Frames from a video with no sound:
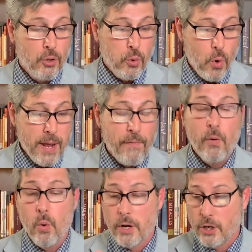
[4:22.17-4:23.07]

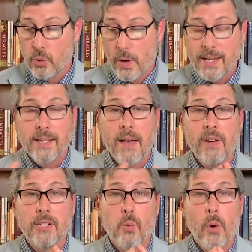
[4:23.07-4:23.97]
24 to
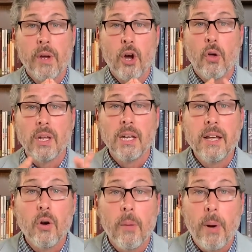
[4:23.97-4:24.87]
27 is what we call the
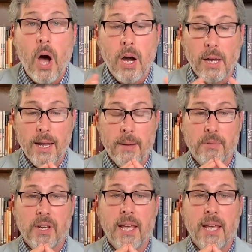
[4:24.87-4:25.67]
little apocalypse.